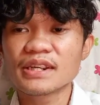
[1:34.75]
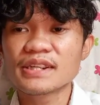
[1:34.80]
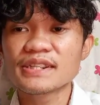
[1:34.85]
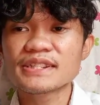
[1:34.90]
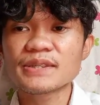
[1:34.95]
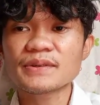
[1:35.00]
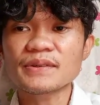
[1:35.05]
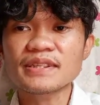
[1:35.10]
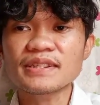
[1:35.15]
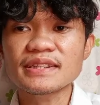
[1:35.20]

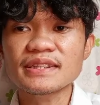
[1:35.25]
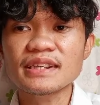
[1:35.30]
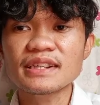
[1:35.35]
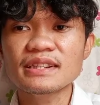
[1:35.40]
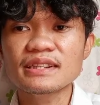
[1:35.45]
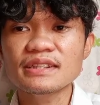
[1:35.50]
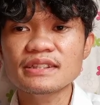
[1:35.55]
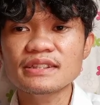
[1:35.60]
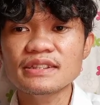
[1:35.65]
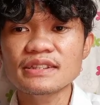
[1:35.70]
So, in the
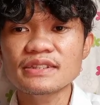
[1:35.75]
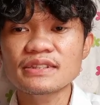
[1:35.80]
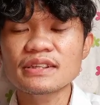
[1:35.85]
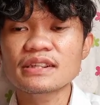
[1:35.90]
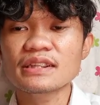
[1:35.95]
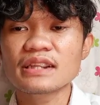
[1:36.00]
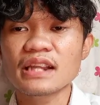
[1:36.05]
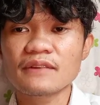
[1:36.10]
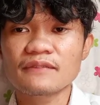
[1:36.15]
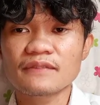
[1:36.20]

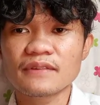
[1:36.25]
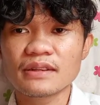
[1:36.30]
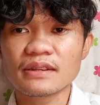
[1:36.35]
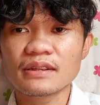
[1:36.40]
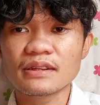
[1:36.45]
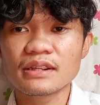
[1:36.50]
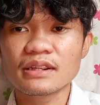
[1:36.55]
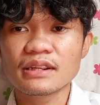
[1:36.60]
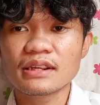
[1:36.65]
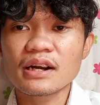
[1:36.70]
literal
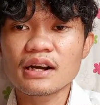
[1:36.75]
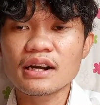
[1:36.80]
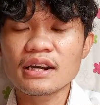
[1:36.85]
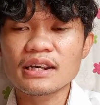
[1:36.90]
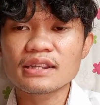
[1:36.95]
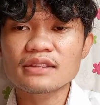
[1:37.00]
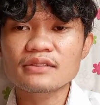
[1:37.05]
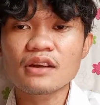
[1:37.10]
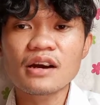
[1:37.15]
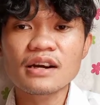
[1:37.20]
level,
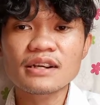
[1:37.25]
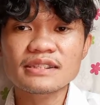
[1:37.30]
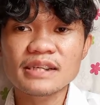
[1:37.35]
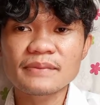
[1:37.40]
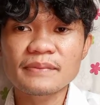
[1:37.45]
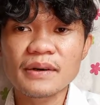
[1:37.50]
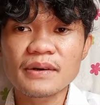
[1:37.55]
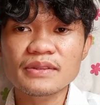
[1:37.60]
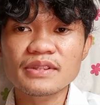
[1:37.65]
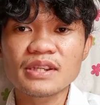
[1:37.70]
it talks
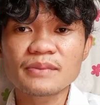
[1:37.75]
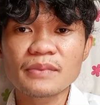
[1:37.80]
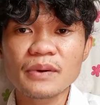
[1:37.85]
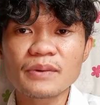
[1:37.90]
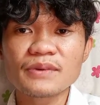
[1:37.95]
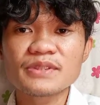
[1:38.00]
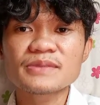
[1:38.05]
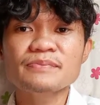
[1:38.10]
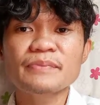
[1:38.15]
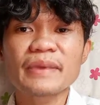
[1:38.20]
about the
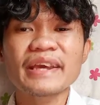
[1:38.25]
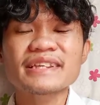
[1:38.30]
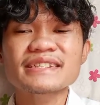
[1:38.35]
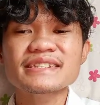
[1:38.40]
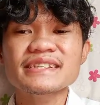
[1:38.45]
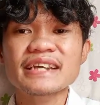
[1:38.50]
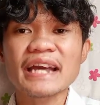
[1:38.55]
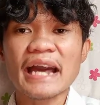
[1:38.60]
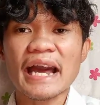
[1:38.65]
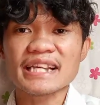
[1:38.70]
most
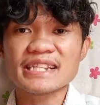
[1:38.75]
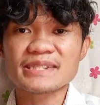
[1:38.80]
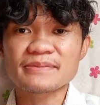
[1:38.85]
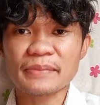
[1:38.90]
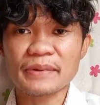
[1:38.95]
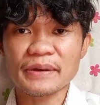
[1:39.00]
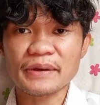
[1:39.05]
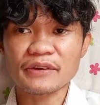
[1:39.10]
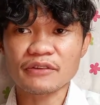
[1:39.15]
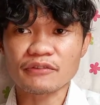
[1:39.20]
basic
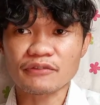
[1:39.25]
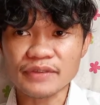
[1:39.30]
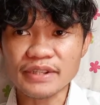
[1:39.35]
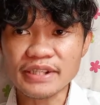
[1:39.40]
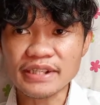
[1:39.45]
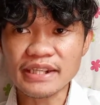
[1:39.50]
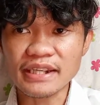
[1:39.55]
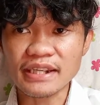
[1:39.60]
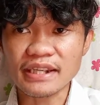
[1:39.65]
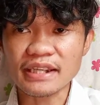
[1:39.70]
aspect of
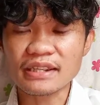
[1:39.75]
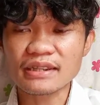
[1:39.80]
reading.